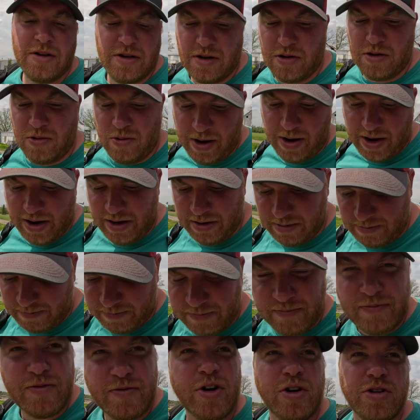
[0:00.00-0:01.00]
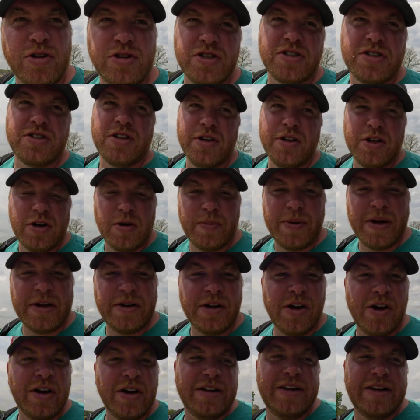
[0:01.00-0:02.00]
It'll rain for just a little bit
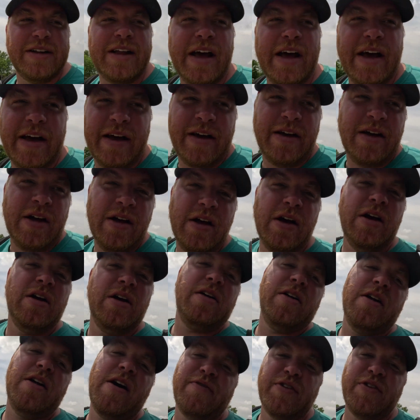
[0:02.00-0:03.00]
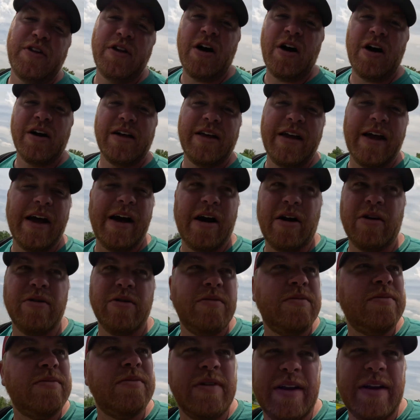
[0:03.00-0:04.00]
during the day, enough to knock you out.
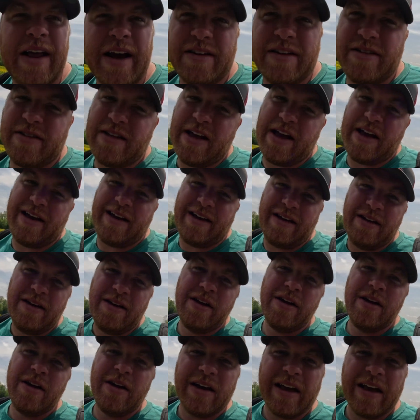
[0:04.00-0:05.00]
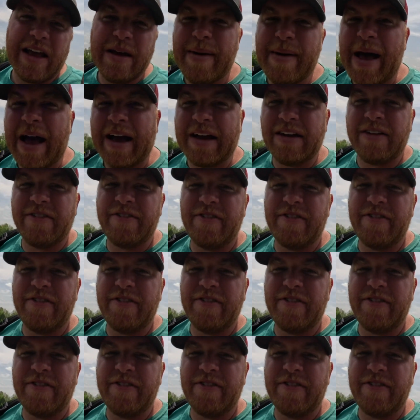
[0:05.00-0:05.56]
Next day, get back in the